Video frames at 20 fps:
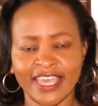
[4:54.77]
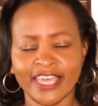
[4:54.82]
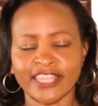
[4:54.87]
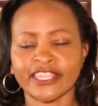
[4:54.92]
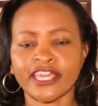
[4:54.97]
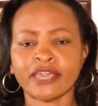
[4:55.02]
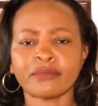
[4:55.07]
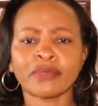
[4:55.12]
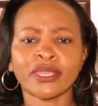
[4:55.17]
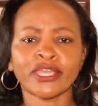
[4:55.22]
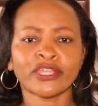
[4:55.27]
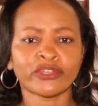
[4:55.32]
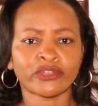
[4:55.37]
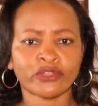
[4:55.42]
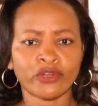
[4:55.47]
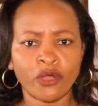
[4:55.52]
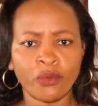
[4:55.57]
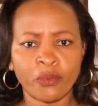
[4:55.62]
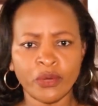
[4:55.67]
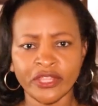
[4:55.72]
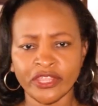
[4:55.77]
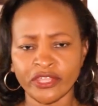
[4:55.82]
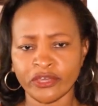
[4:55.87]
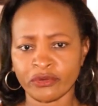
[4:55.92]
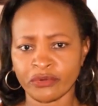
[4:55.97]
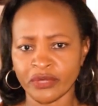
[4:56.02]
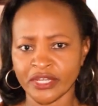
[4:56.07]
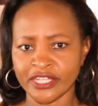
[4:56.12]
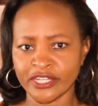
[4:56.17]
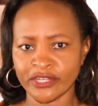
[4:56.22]
They may know what they
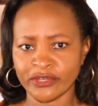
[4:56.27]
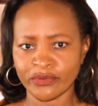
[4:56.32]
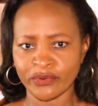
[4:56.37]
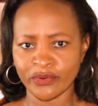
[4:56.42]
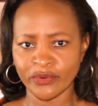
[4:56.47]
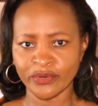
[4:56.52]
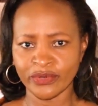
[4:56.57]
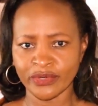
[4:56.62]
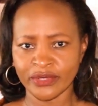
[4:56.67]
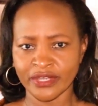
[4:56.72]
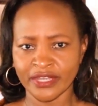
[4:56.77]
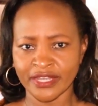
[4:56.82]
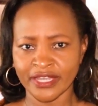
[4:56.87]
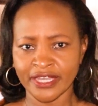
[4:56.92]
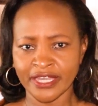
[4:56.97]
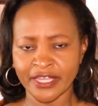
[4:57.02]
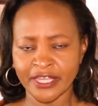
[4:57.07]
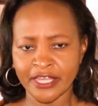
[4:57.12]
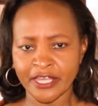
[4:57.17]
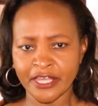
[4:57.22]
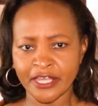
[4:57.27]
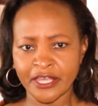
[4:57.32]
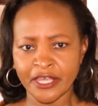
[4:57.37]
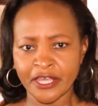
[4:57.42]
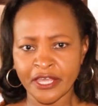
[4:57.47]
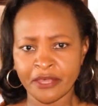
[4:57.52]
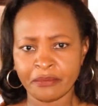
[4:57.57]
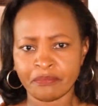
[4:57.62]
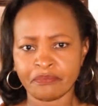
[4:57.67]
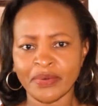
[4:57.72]
already know,
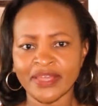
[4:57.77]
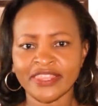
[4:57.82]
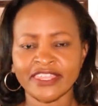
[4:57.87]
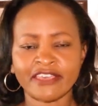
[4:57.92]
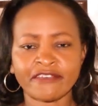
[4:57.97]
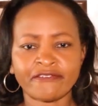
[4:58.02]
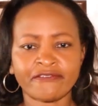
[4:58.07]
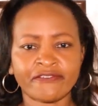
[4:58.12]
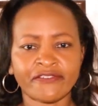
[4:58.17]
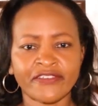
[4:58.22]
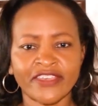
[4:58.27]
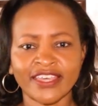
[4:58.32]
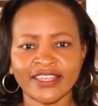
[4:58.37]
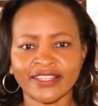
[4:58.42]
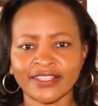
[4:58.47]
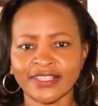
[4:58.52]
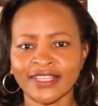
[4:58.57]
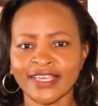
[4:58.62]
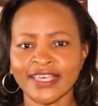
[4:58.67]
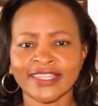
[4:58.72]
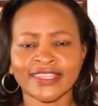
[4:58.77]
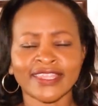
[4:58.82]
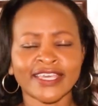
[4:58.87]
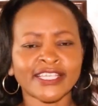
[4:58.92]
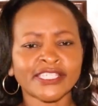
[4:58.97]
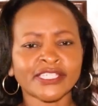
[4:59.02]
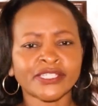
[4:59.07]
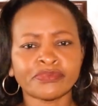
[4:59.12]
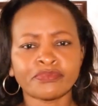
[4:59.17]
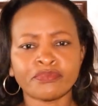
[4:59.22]
but they feel there
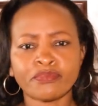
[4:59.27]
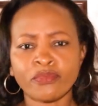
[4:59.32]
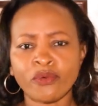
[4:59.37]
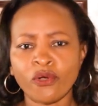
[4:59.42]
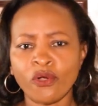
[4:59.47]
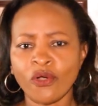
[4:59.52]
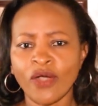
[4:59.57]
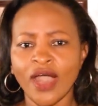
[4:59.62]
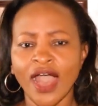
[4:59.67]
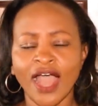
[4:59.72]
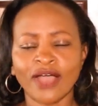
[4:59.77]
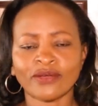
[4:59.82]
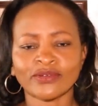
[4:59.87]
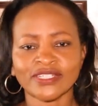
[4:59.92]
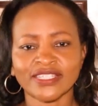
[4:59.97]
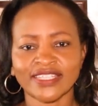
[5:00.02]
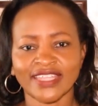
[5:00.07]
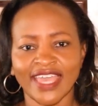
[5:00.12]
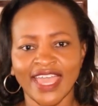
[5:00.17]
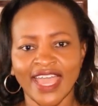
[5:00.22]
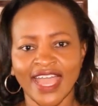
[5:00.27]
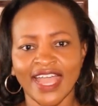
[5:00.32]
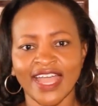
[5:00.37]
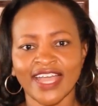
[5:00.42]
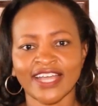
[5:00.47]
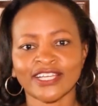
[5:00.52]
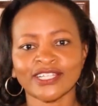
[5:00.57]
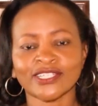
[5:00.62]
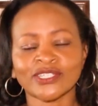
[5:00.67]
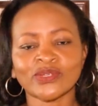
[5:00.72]
is more out there
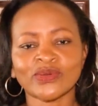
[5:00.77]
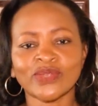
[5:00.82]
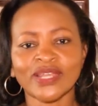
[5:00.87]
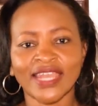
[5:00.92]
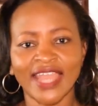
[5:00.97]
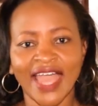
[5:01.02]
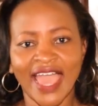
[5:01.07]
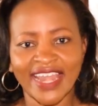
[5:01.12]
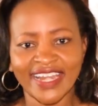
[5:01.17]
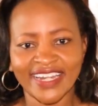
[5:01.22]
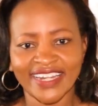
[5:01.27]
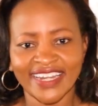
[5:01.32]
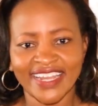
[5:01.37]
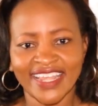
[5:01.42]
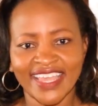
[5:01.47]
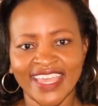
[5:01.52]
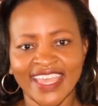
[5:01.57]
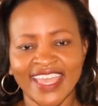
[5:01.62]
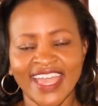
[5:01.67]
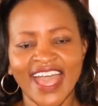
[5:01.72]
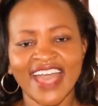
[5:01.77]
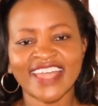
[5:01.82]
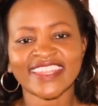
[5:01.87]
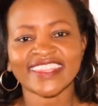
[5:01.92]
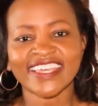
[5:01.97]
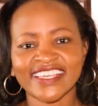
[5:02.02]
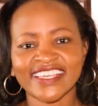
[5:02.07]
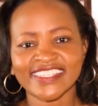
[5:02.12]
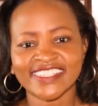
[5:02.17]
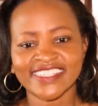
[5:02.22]
to learn and
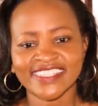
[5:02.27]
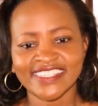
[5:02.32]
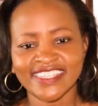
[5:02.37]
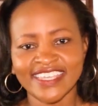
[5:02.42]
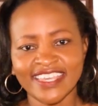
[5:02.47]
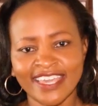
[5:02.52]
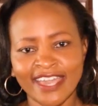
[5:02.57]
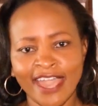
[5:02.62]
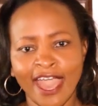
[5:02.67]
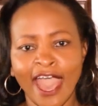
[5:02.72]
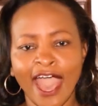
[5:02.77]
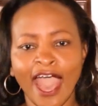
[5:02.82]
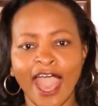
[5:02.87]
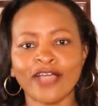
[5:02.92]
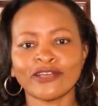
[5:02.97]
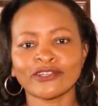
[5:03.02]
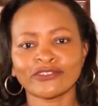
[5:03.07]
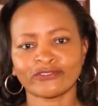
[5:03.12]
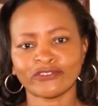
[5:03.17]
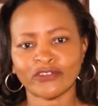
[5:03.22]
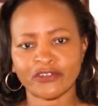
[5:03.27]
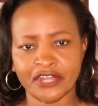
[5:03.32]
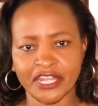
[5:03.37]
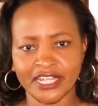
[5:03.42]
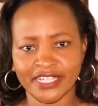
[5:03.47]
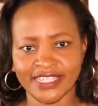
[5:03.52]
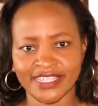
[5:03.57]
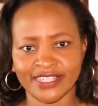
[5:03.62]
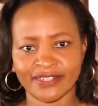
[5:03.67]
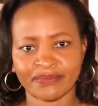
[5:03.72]
seek out for
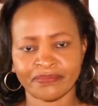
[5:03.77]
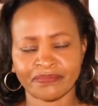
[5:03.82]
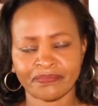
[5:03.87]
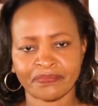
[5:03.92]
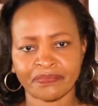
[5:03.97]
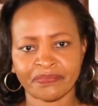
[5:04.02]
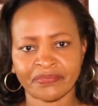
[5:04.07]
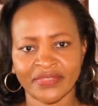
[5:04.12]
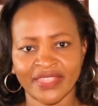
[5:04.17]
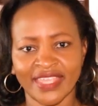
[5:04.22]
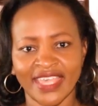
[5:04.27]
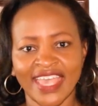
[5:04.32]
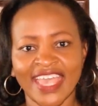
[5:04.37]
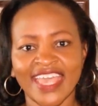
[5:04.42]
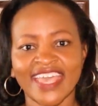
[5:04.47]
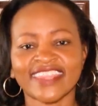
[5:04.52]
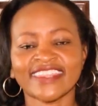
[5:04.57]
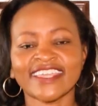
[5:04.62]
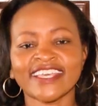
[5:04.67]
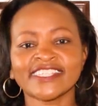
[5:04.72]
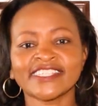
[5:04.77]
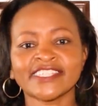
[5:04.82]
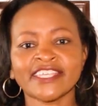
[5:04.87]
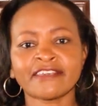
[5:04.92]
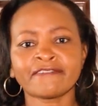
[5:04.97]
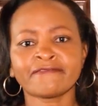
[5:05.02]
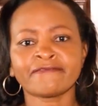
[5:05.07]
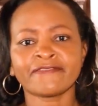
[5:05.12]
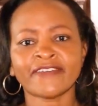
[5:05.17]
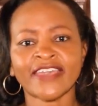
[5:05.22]
it. They
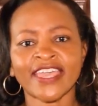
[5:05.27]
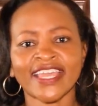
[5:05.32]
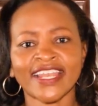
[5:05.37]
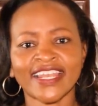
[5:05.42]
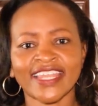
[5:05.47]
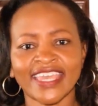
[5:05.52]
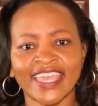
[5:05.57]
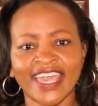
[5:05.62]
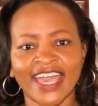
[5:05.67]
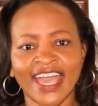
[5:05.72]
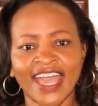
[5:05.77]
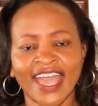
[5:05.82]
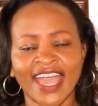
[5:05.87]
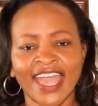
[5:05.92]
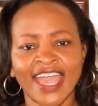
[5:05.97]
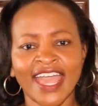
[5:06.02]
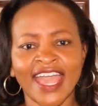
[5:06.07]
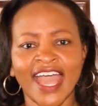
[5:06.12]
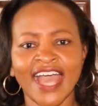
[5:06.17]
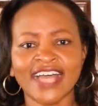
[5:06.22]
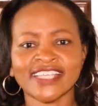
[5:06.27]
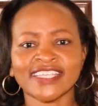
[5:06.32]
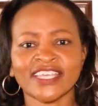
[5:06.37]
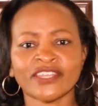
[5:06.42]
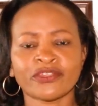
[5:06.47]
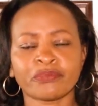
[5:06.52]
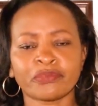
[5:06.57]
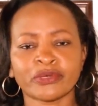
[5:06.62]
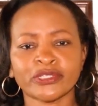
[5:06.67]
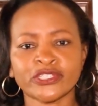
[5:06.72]
see failure as
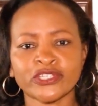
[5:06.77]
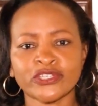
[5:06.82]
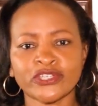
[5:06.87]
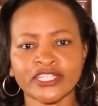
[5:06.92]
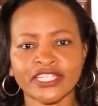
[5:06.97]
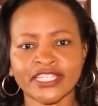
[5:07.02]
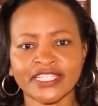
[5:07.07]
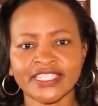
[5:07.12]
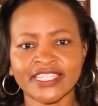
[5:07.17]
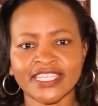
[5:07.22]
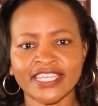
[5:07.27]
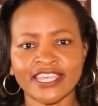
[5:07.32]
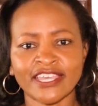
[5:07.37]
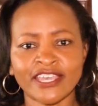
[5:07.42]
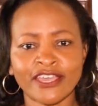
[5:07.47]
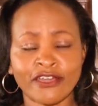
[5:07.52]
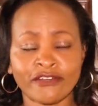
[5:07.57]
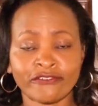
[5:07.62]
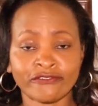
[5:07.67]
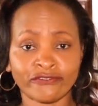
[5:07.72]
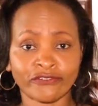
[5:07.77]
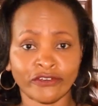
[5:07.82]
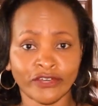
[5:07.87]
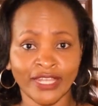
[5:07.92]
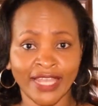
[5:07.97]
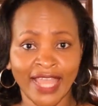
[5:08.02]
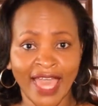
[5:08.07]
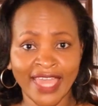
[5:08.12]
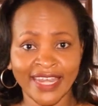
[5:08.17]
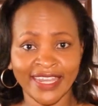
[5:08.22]
an opportunity for
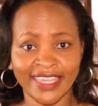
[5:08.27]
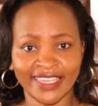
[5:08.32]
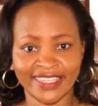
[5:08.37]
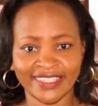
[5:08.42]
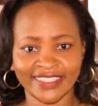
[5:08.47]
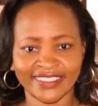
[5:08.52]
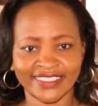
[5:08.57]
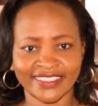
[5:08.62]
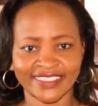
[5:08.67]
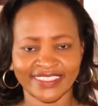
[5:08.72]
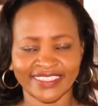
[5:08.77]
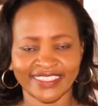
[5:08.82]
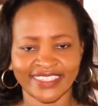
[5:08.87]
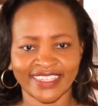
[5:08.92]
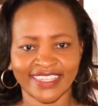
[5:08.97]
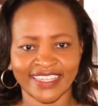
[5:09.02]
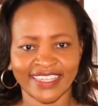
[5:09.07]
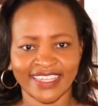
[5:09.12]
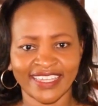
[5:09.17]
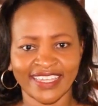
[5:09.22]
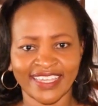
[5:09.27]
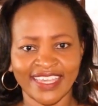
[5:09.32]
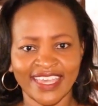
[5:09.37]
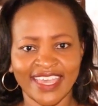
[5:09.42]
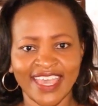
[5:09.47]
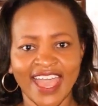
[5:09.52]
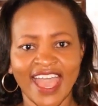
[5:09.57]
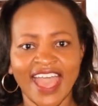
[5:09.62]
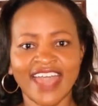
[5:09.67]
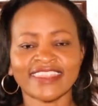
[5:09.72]
learning,
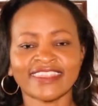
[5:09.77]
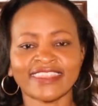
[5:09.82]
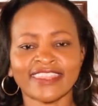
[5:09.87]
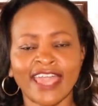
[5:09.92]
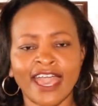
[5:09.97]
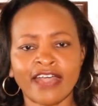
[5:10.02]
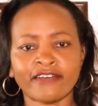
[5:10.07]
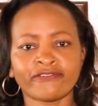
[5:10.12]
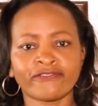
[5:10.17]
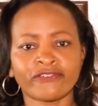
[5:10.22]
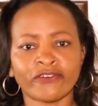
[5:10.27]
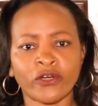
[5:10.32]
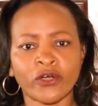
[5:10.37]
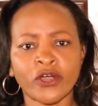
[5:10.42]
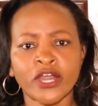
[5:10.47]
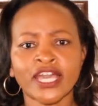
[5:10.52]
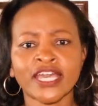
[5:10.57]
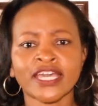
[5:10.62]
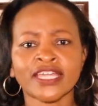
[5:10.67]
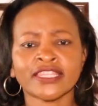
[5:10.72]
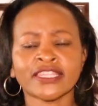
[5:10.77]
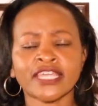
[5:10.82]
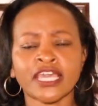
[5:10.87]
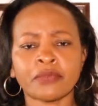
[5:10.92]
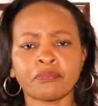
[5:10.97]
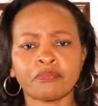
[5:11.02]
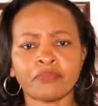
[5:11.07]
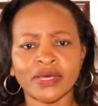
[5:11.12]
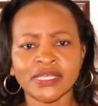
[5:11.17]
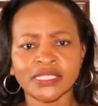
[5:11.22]
and therefore
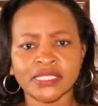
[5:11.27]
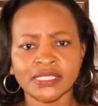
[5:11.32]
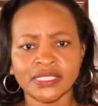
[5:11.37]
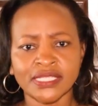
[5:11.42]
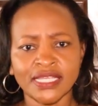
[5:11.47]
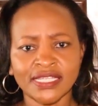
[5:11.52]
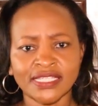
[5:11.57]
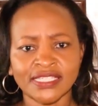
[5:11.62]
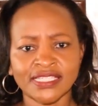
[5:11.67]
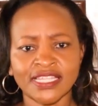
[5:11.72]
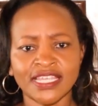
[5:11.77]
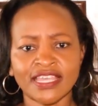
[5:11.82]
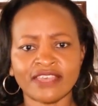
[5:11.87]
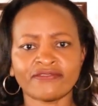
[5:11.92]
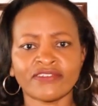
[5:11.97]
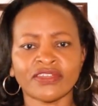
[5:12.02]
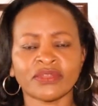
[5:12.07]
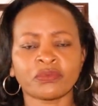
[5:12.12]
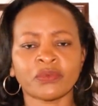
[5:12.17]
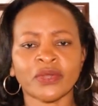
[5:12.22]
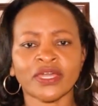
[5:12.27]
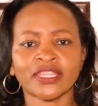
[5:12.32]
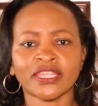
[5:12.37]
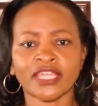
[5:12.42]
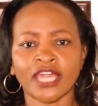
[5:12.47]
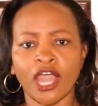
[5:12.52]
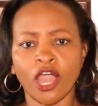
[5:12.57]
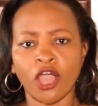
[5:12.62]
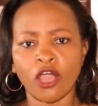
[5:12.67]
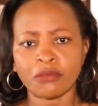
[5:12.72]
they persist even when
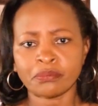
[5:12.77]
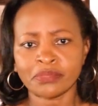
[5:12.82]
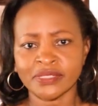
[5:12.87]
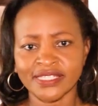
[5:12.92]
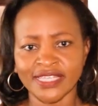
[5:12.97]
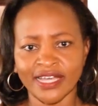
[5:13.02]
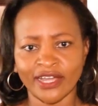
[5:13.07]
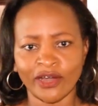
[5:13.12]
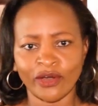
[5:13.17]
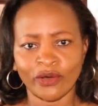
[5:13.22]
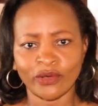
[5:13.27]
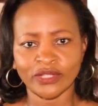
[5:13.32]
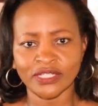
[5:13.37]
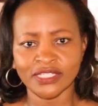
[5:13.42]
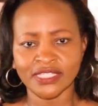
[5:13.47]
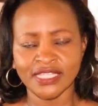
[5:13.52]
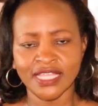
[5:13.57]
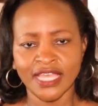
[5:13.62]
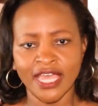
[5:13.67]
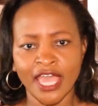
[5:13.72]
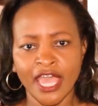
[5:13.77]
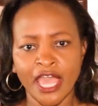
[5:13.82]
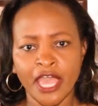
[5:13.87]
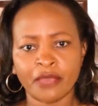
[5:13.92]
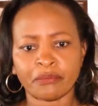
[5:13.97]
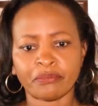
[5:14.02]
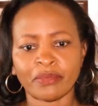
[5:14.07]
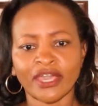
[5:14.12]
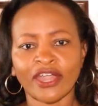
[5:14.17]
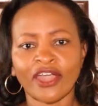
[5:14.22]
there are obstacles,
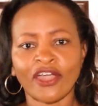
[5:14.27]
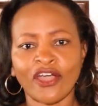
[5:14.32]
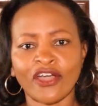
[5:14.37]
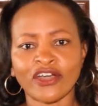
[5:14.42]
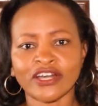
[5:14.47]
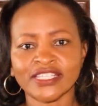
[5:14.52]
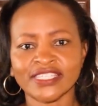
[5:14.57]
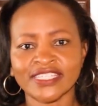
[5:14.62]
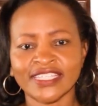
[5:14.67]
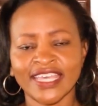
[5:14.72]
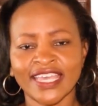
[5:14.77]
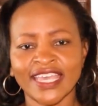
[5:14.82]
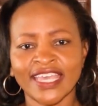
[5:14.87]
because